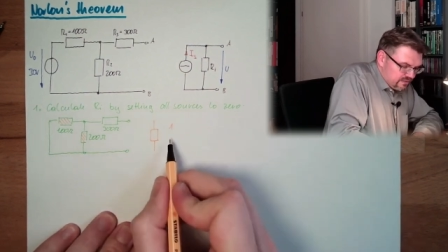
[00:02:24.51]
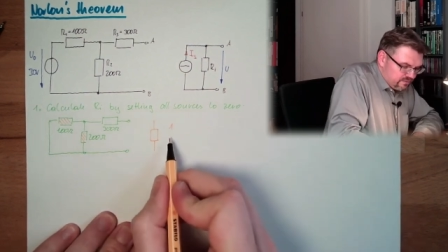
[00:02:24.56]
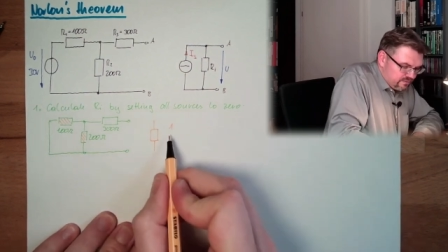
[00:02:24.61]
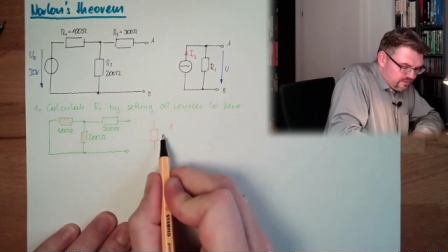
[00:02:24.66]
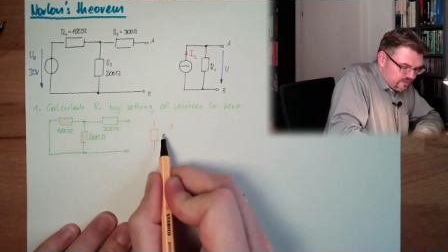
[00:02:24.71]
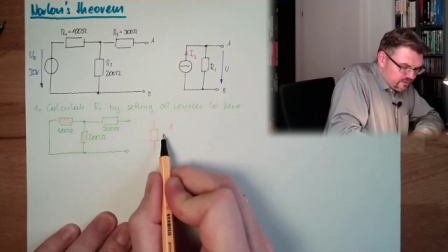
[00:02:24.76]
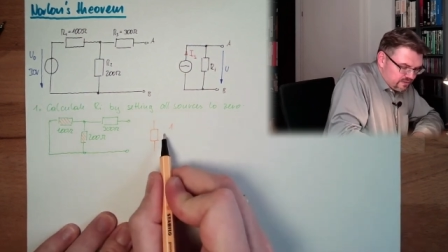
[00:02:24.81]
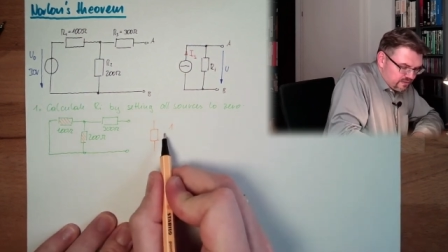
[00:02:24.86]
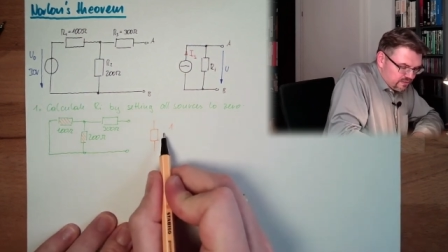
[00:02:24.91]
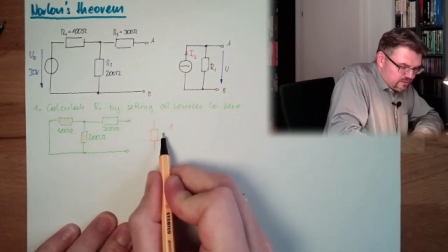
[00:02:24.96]

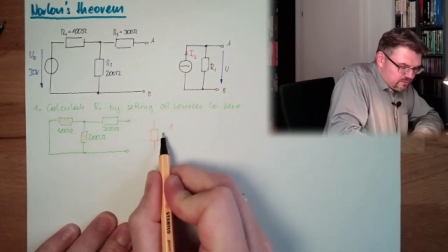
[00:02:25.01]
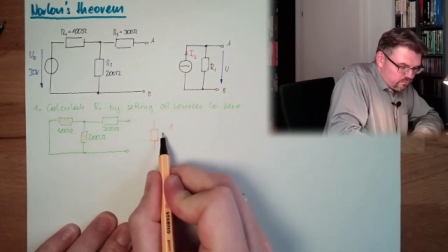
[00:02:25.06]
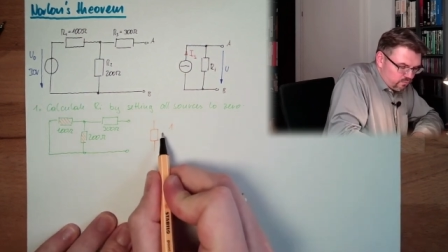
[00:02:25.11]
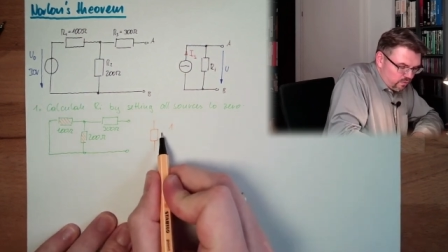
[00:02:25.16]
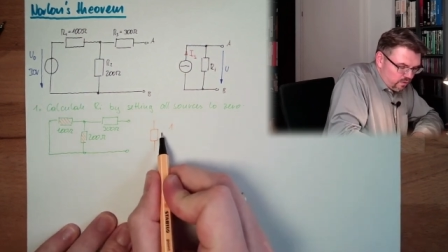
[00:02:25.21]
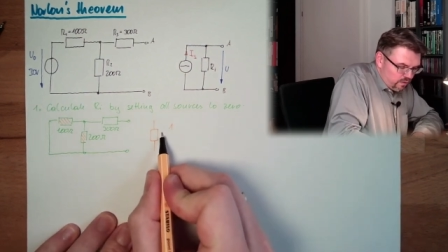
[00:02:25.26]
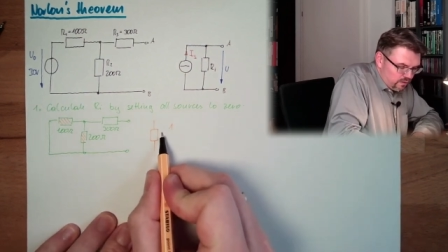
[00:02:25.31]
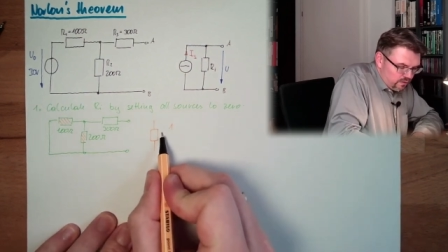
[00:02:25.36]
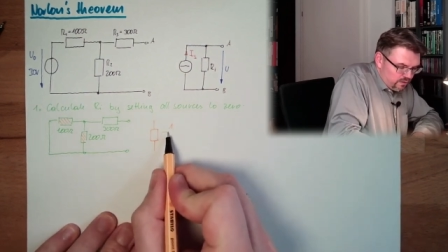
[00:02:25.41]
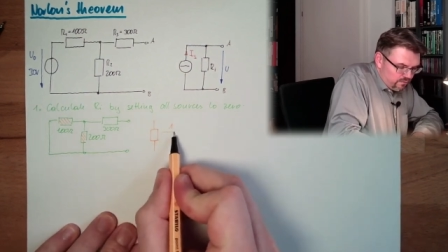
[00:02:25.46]
This is
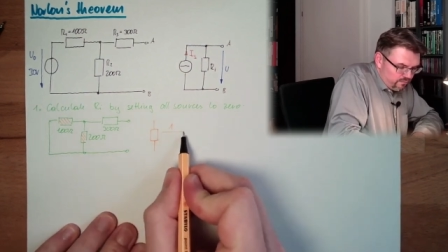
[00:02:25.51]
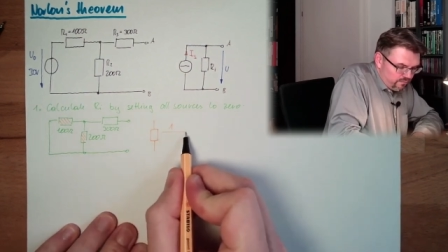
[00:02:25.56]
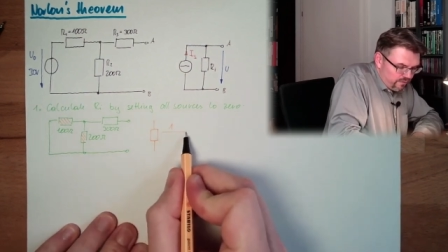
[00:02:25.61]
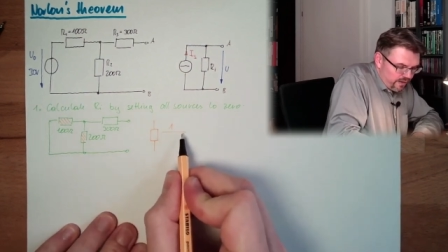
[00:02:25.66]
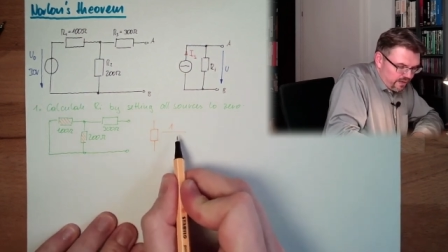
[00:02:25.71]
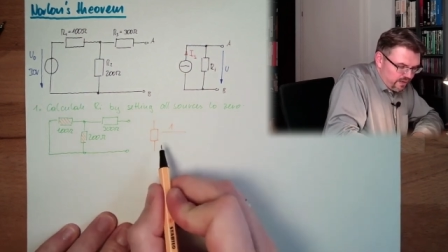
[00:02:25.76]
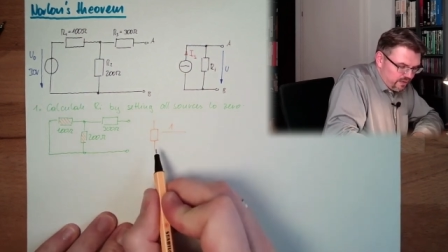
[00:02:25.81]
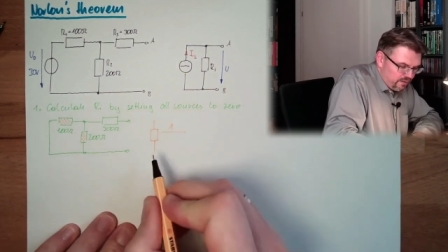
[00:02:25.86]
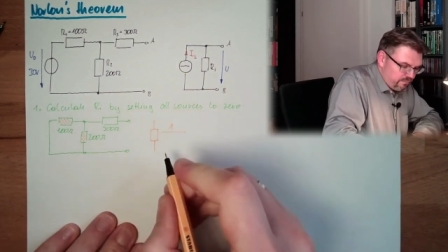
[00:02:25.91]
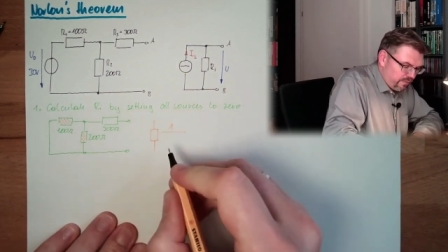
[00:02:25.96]
1
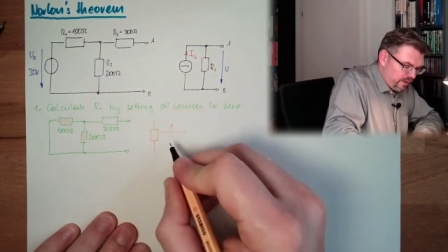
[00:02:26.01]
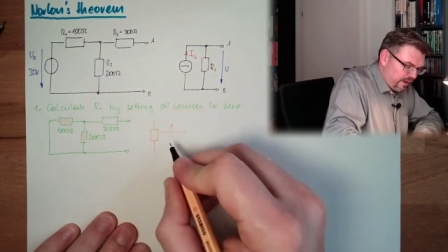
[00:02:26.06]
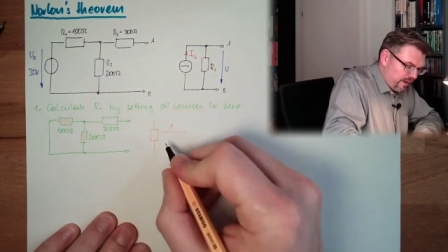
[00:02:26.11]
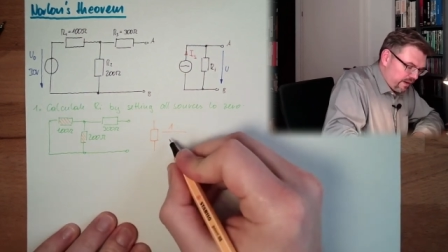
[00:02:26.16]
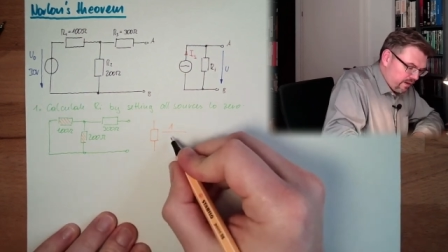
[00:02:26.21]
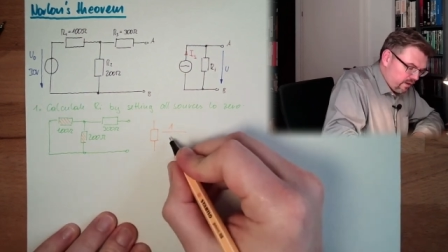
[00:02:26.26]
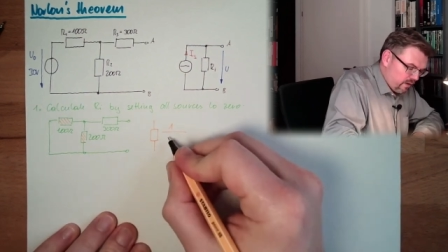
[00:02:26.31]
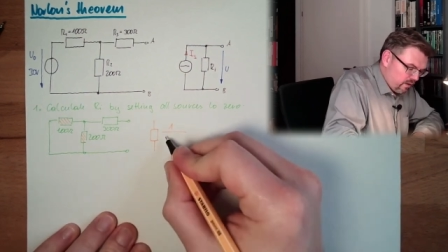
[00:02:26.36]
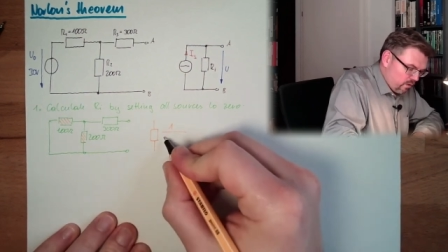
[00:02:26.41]
divided by